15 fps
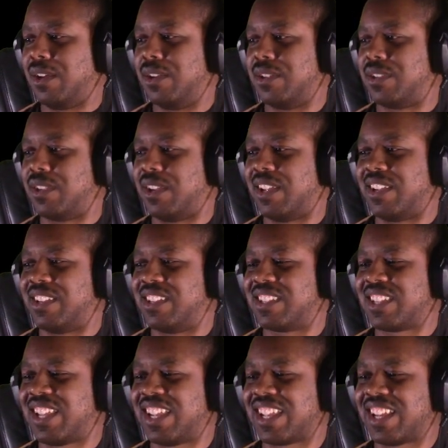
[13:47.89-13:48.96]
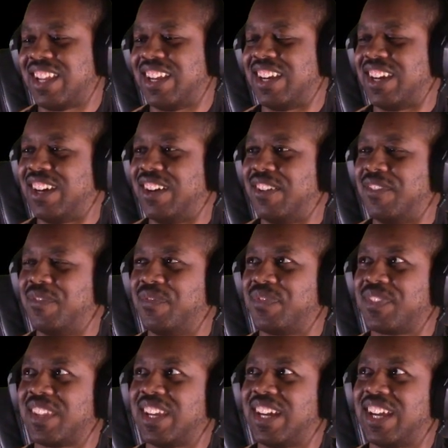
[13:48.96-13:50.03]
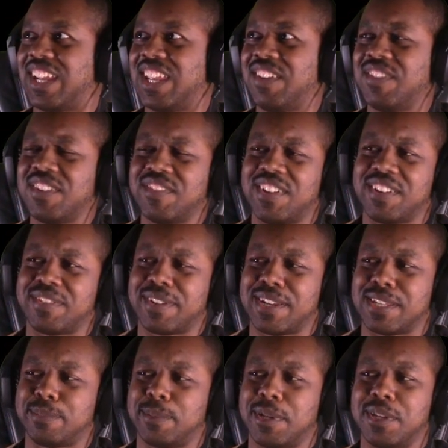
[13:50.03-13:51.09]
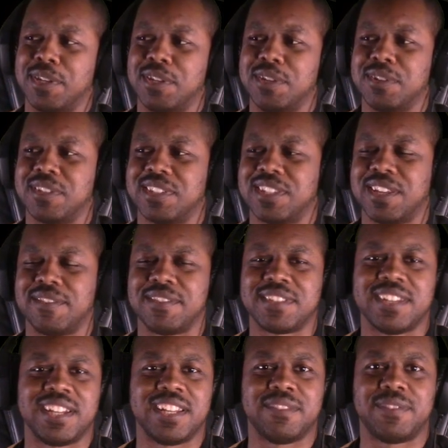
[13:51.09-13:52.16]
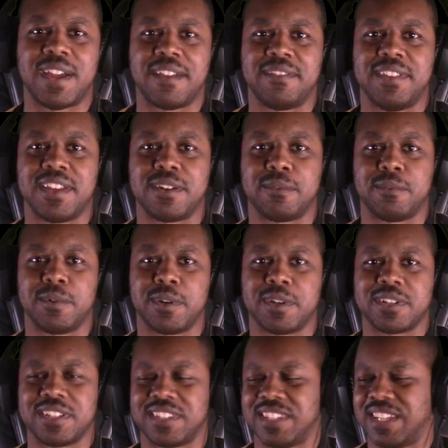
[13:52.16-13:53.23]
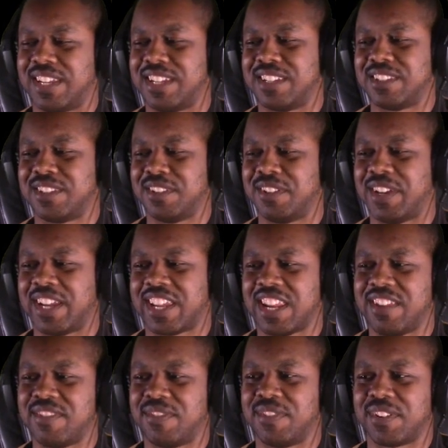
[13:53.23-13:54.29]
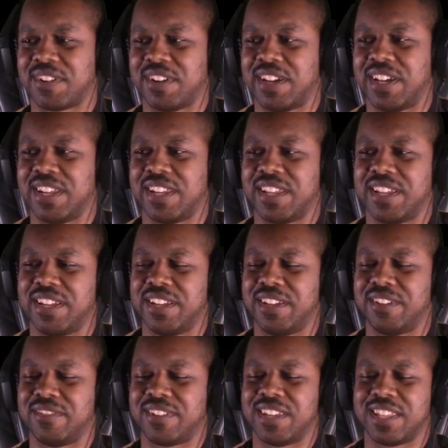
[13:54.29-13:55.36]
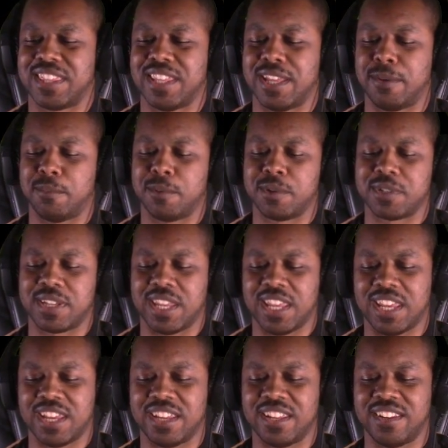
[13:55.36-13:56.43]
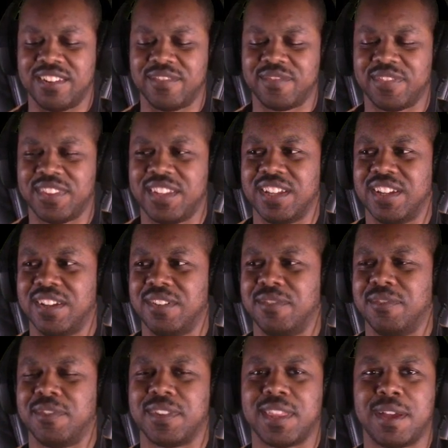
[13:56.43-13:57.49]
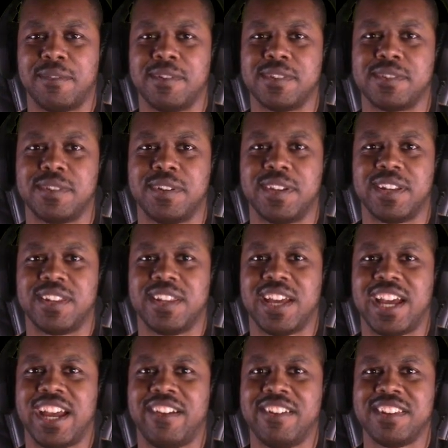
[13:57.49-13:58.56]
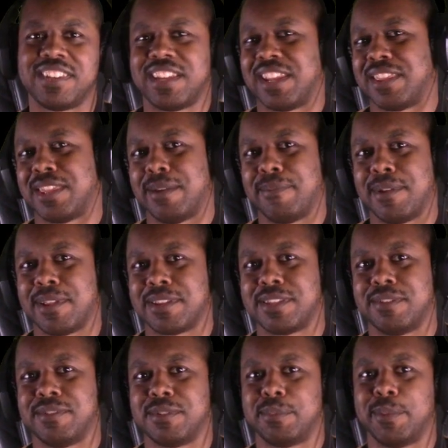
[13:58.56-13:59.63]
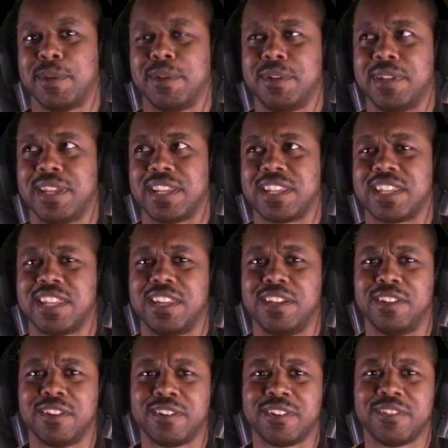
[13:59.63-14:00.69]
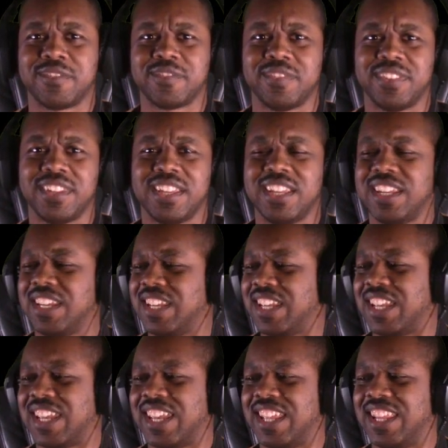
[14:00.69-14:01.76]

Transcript: So it's like even if I try to spell news and stuff, it's not in 5-letter words and such, so I could even figure out how to get that word in. For that one, so I already saw the thumbnail that someone spelled like killer, and